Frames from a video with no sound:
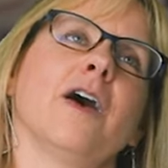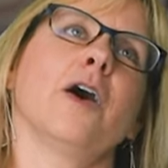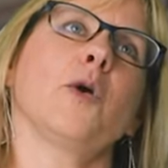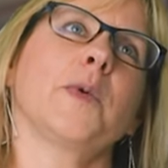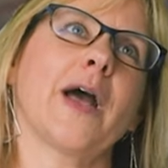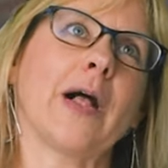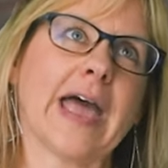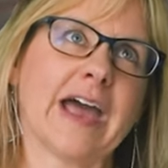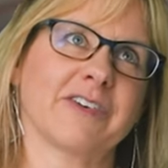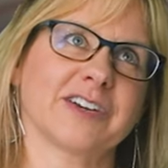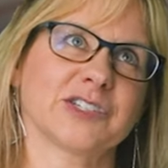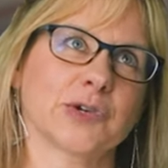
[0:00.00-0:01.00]
Oh, we all
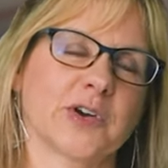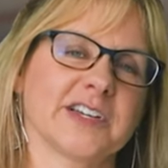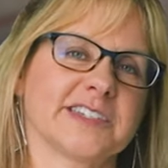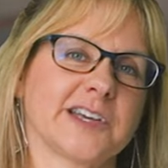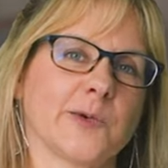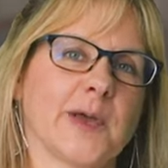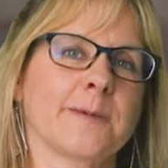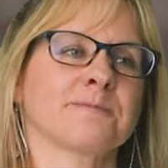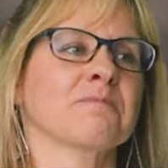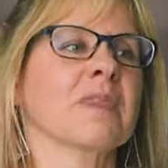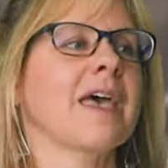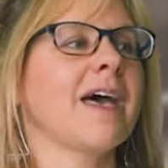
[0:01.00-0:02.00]
have our stories, don't we?
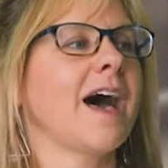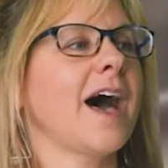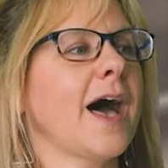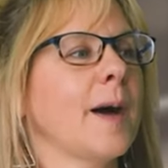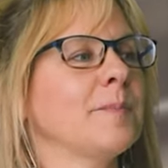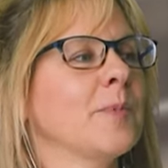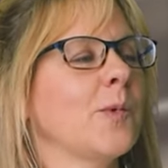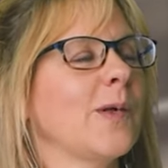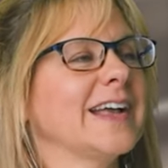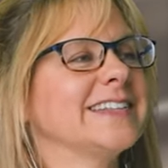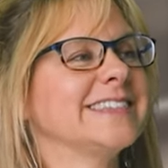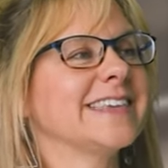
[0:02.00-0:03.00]
Well,
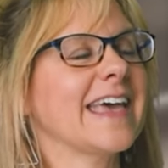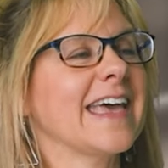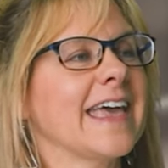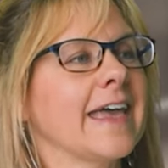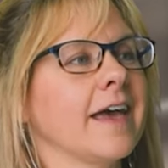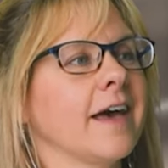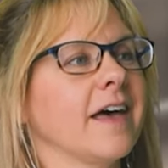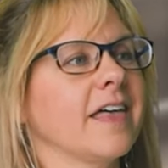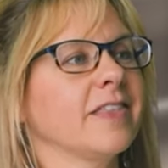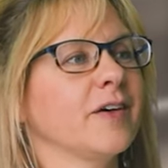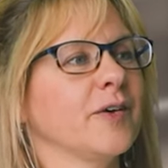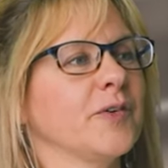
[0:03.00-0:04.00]
I'd say
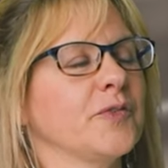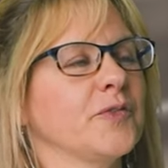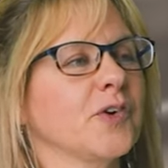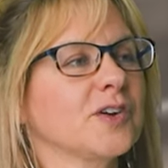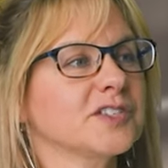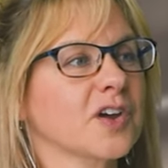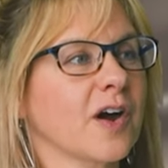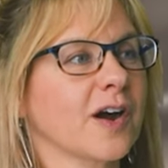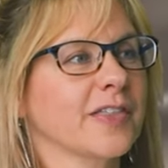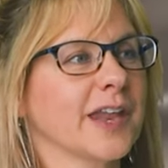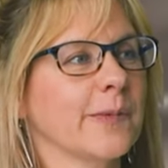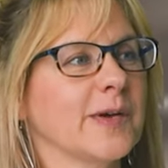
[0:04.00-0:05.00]
the first
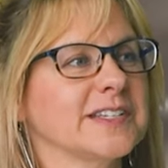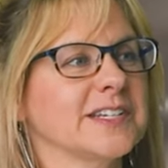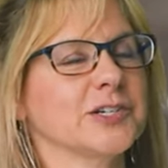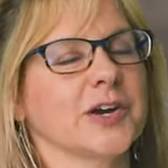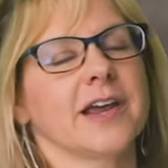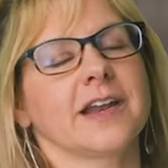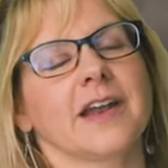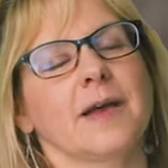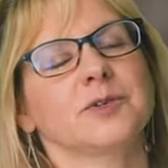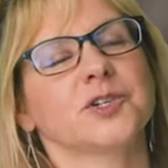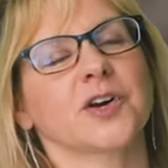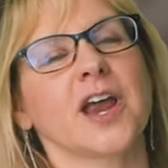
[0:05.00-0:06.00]
car that I went to trade, and
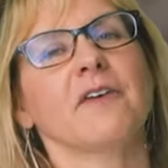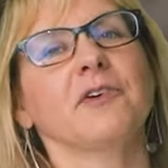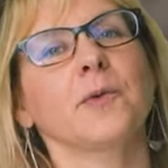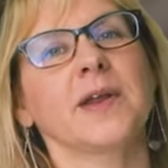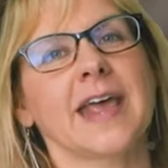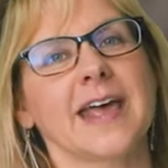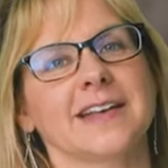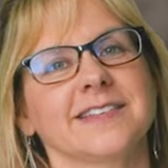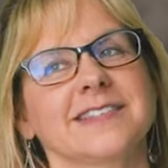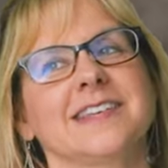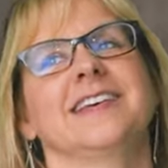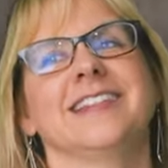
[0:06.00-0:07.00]
I'm sure everyone
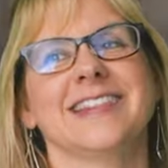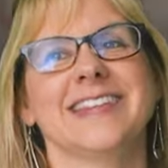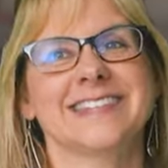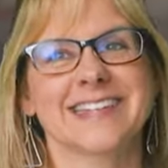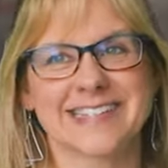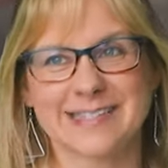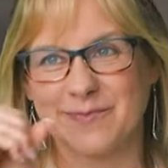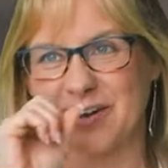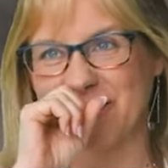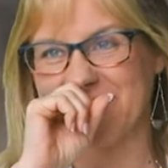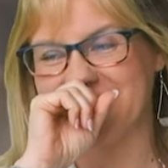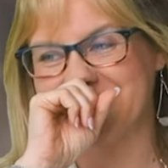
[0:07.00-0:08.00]
has this
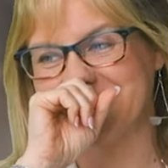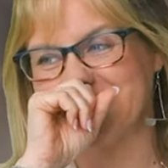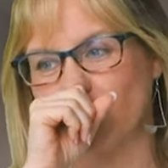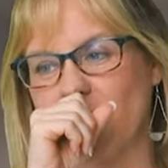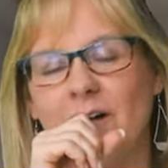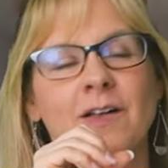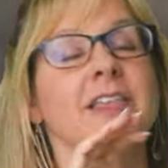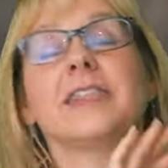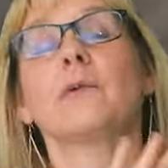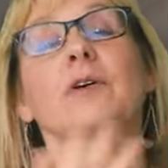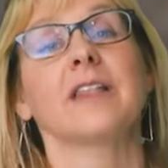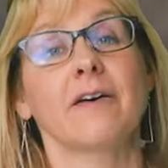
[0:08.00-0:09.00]
experience as well.
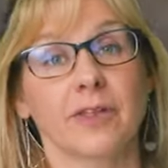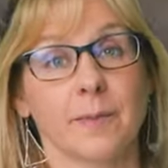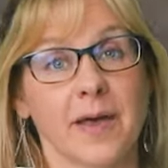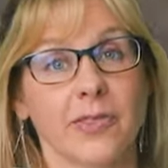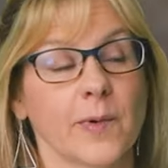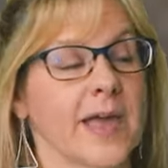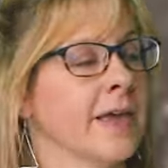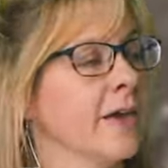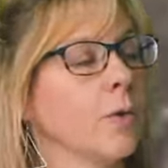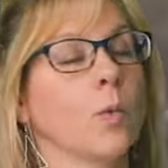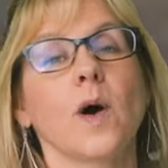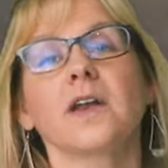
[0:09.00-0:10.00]
They were lovely, by the way.
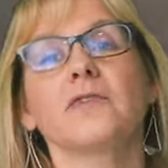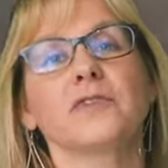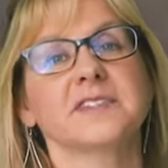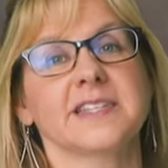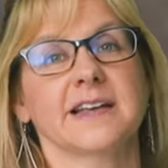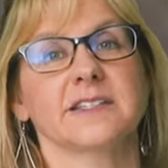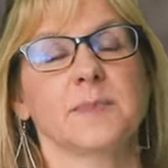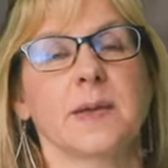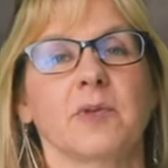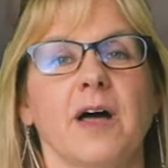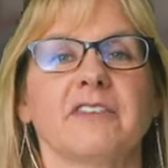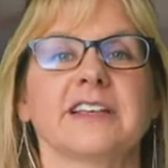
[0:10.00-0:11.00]
Wonderful
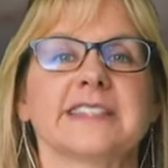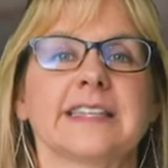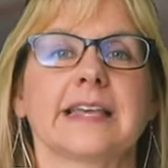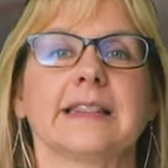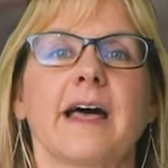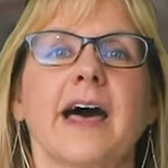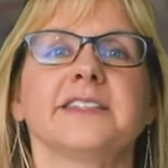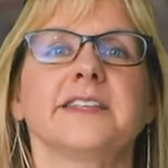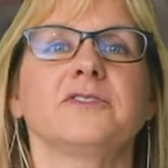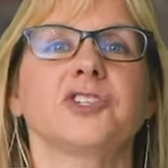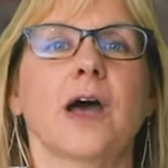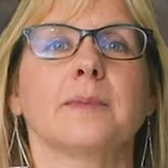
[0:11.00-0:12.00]
salespeople, obviously lots
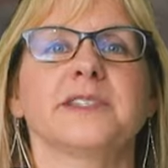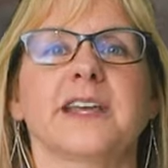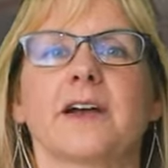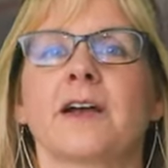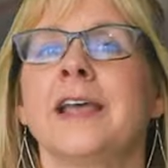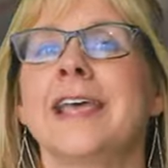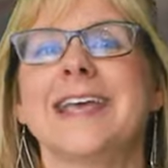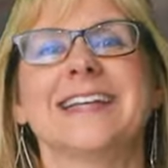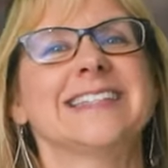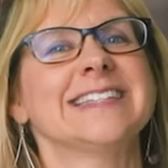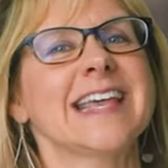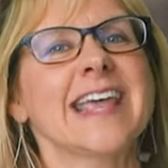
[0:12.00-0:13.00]
of jobs there
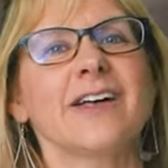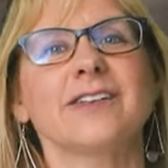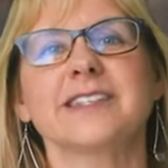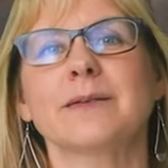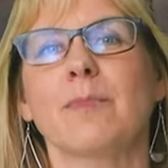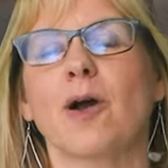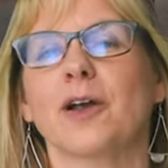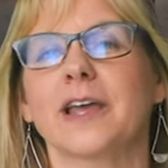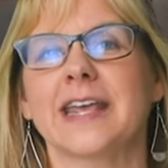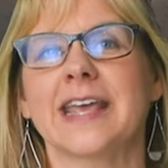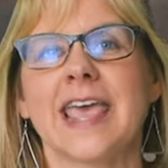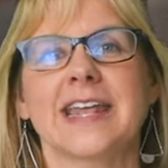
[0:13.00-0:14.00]
in sales and
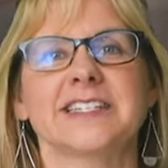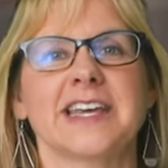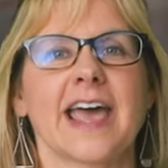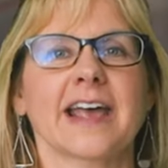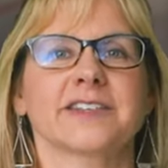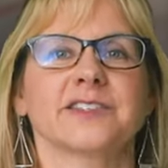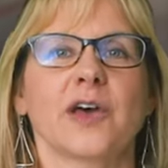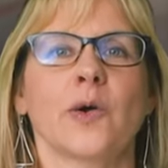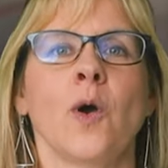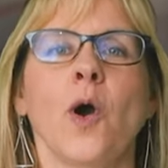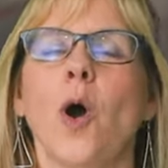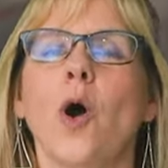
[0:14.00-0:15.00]
marketing, in tech,
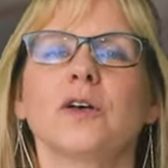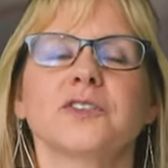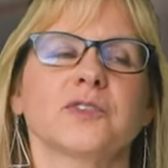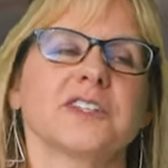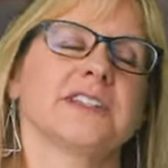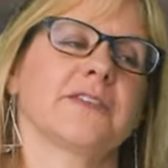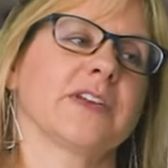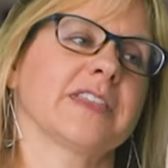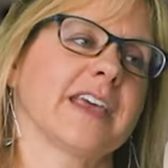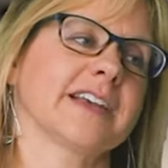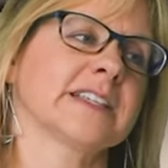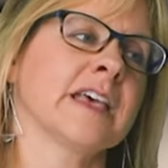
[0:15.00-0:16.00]
so all sorts of
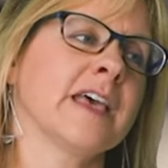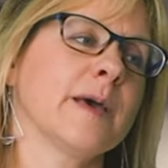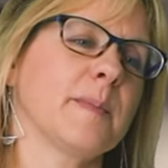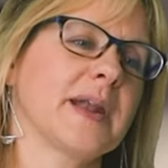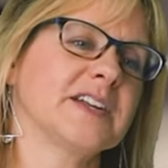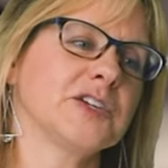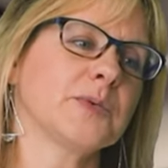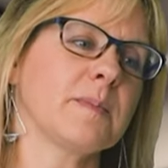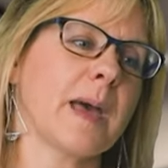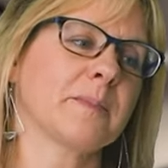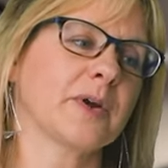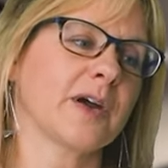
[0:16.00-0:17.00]
different things. But I do
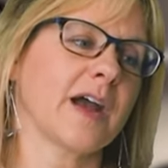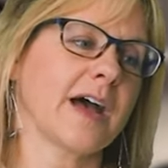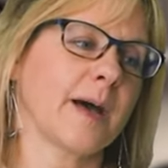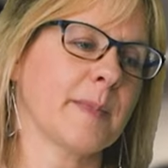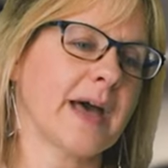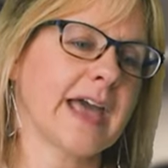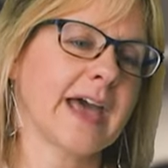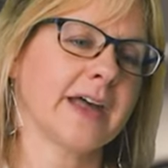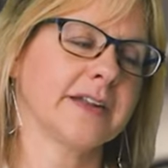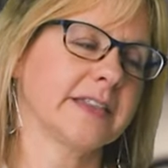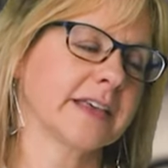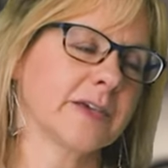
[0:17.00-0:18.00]
remember I
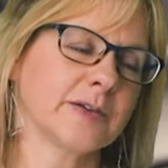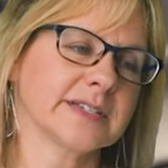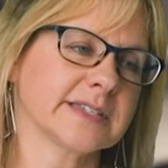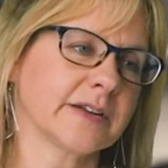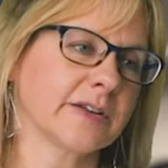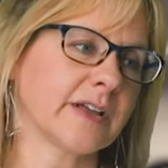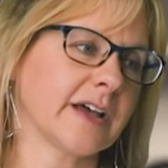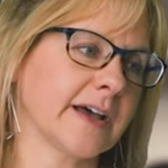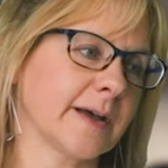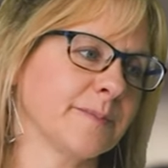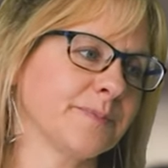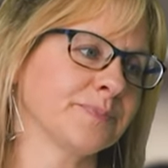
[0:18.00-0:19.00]
had the cutest little
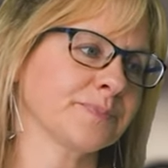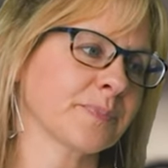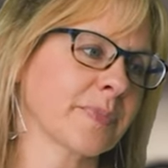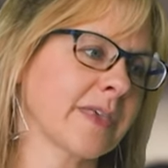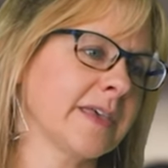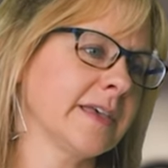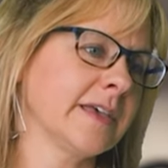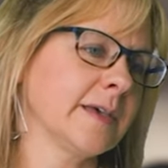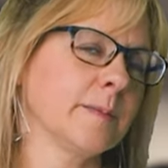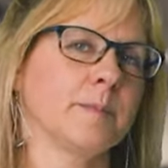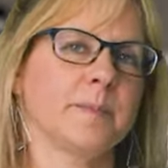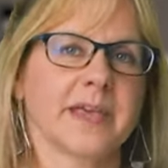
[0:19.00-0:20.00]

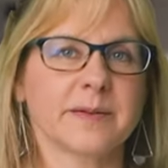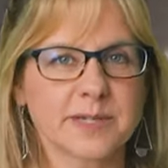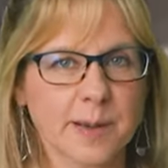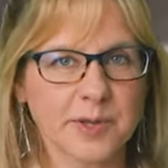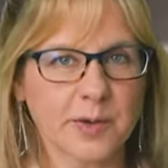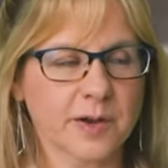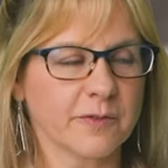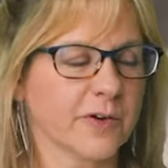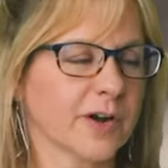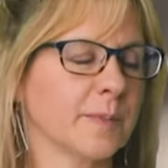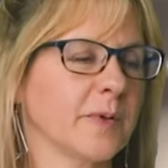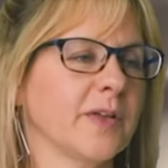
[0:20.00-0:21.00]
BMW
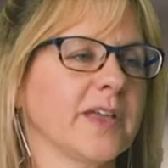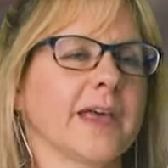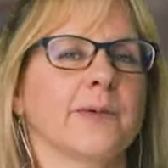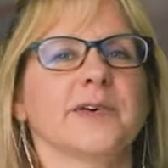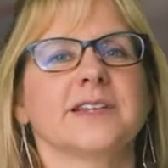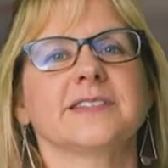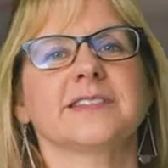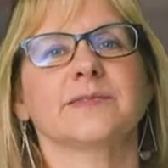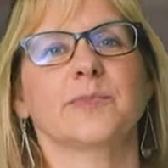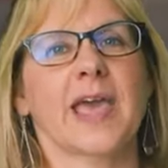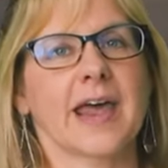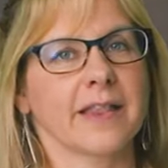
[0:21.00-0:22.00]
convertible. It
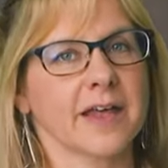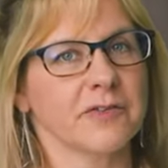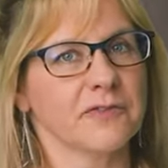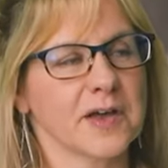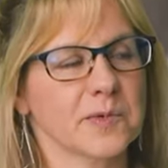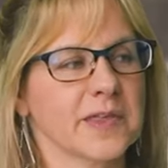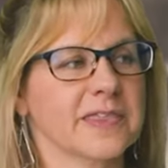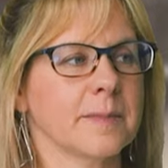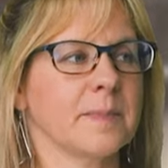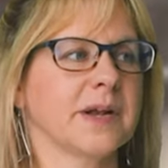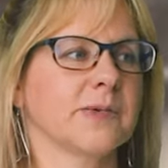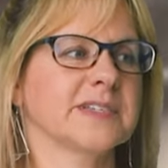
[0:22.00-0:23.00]
was, we had a lot of fun with
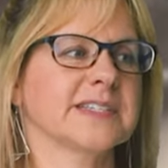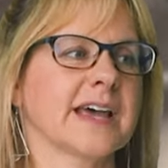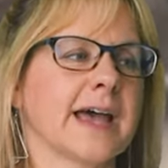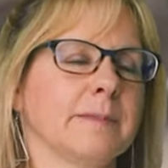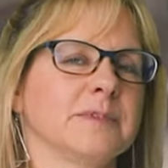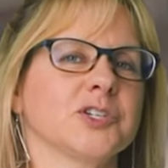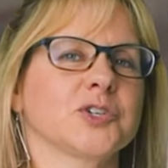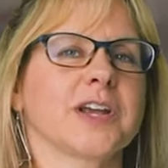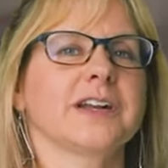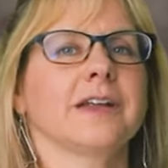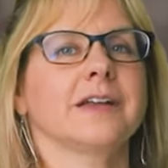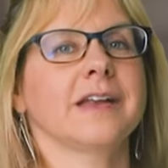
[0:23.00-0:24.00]
it, but it was time to
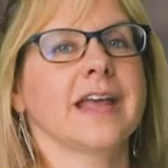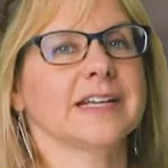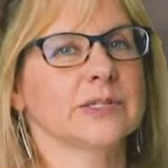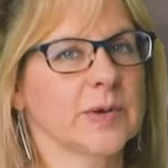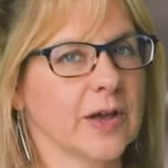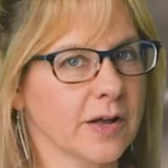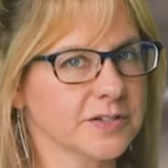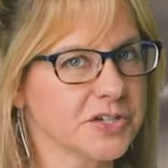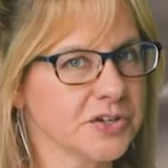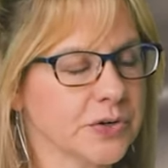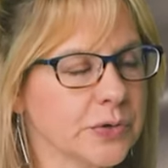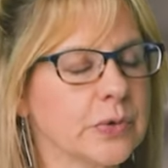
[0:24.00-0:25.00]
trade it in. And as we all
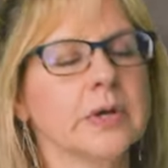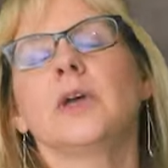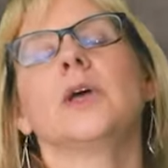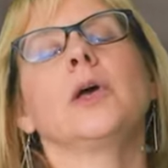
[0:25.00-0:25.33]
do,